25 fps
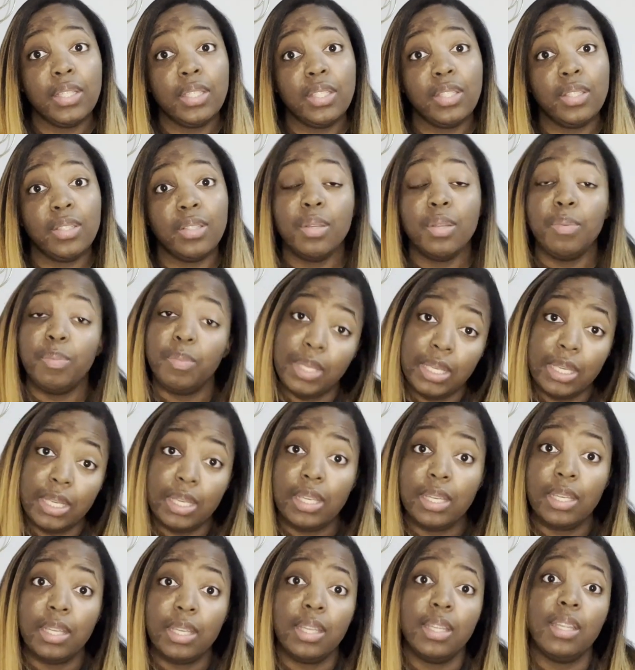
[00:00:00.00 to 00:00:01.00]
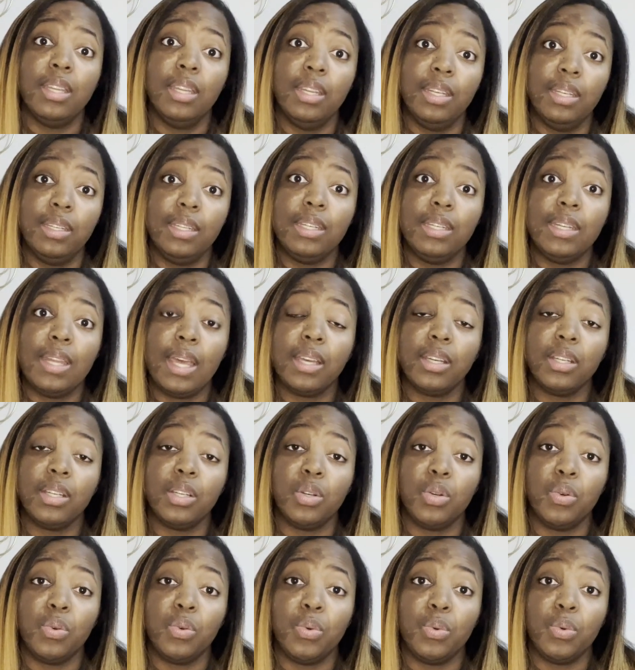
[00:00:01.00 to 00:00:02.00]
to me, did not
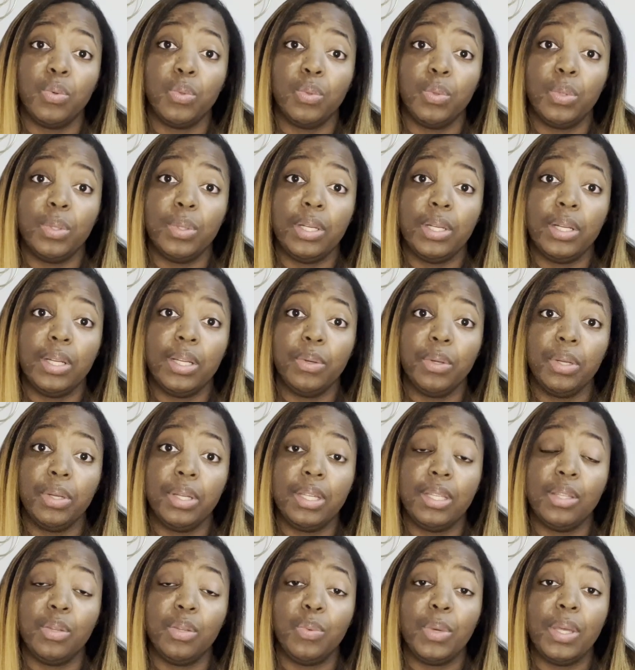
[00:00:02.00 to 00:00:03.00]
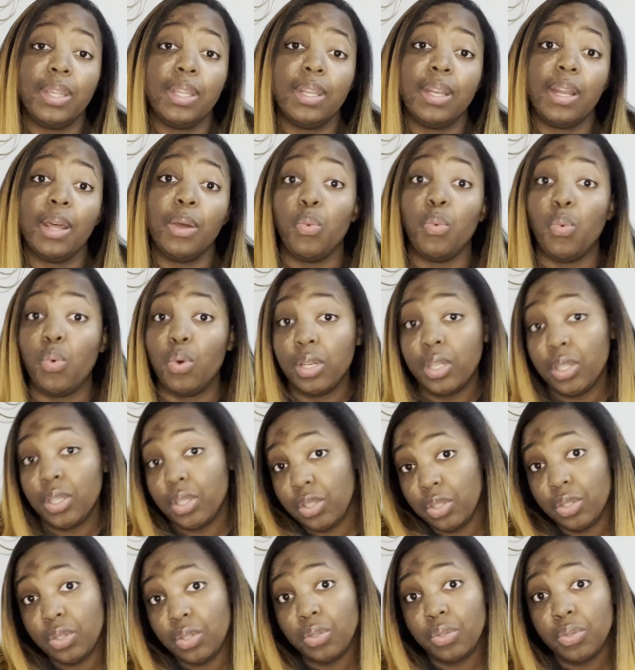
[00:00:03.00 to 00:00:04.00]
go in the way that I wanted
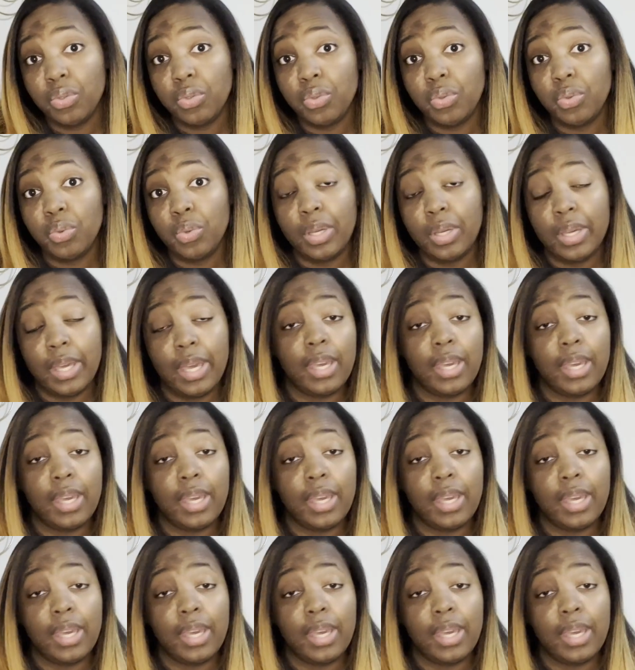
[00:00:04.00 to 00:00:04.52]
to.